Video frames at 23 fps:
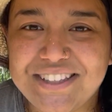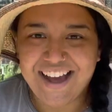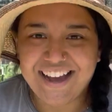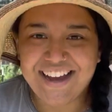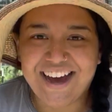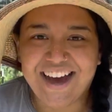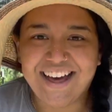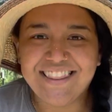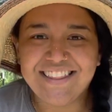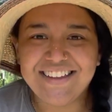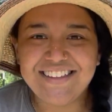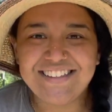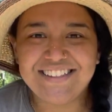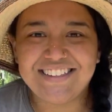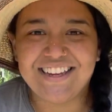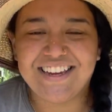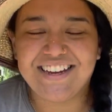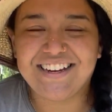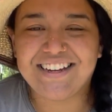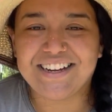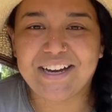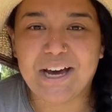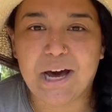I got this
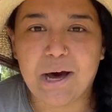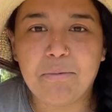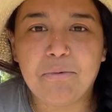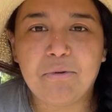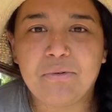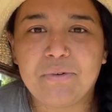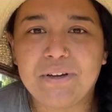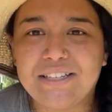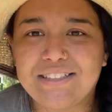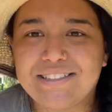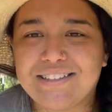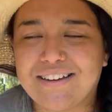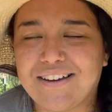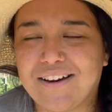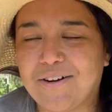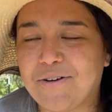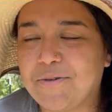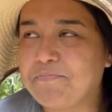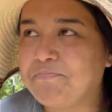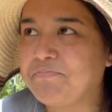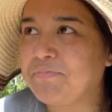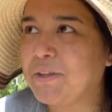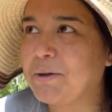in a couple weeks ago,